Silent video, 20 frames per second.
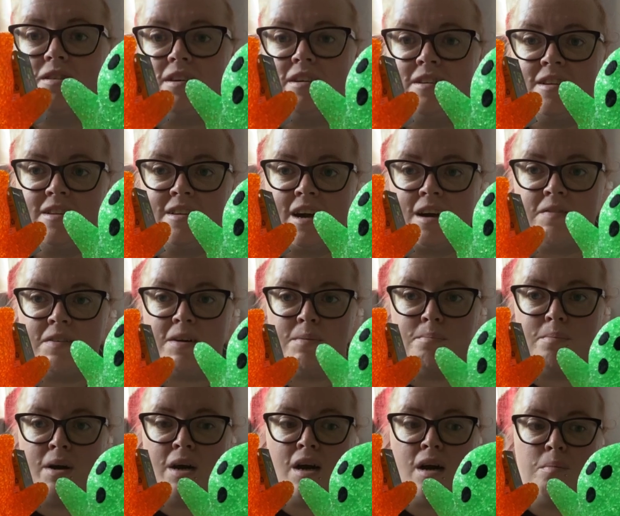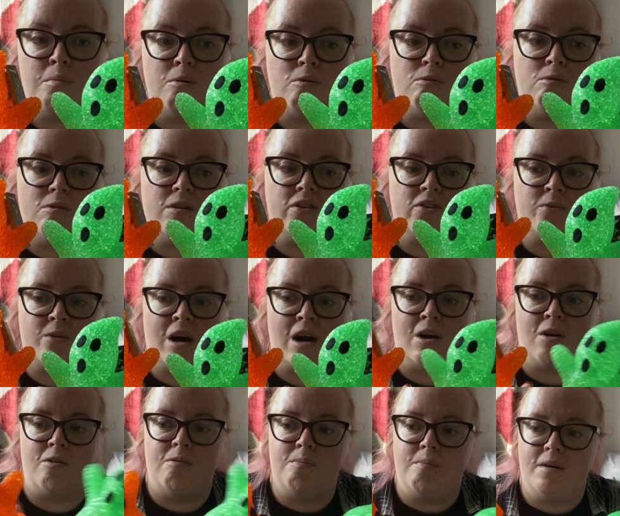They did have it in purple as
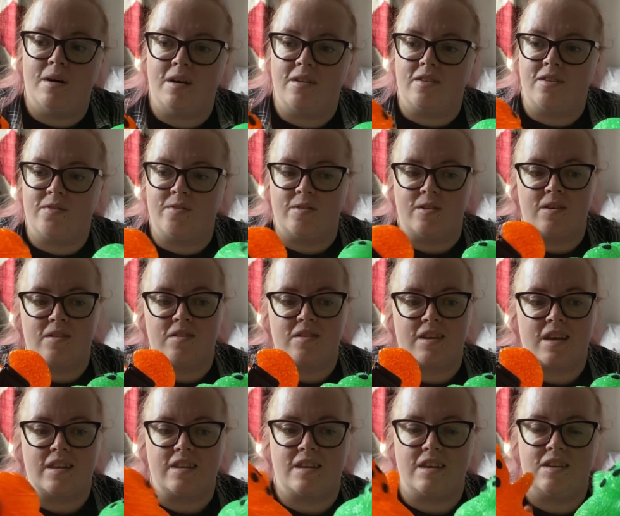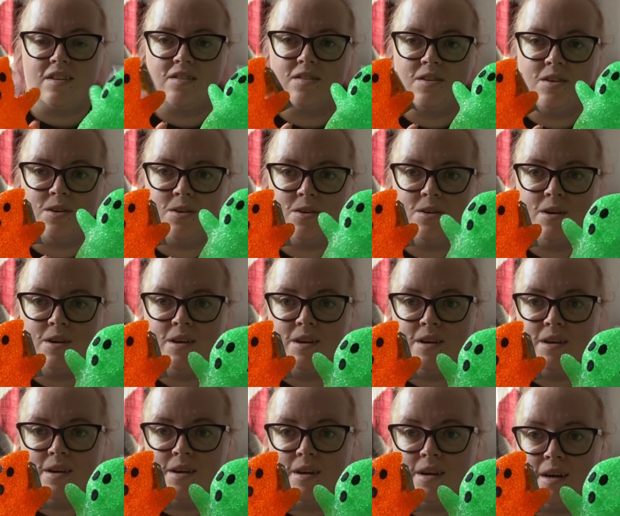well, but I just thought I'd just get these two.
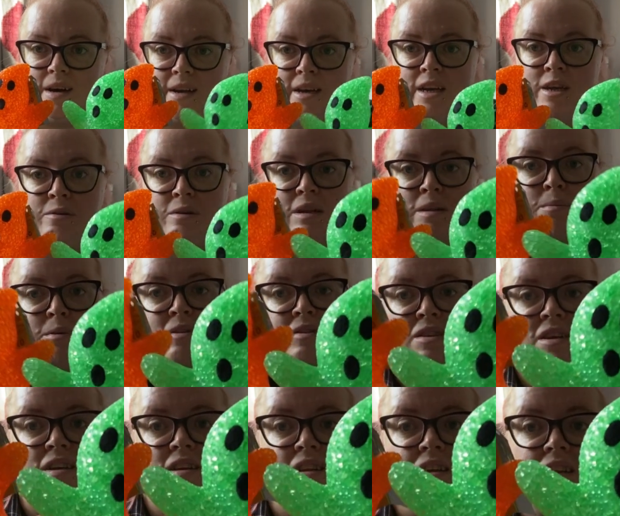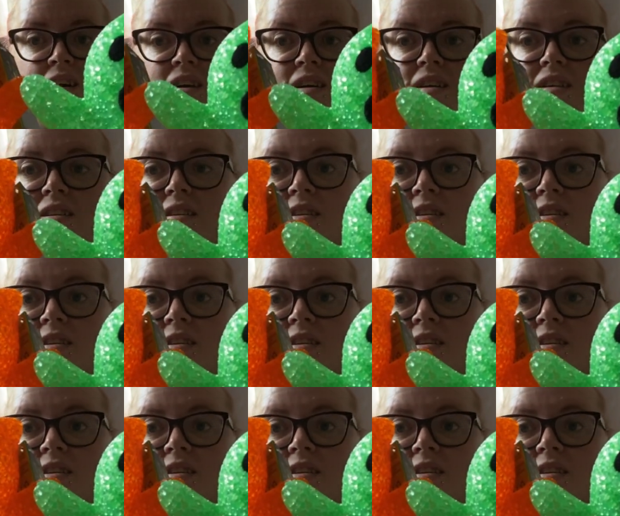And Louis particularly likes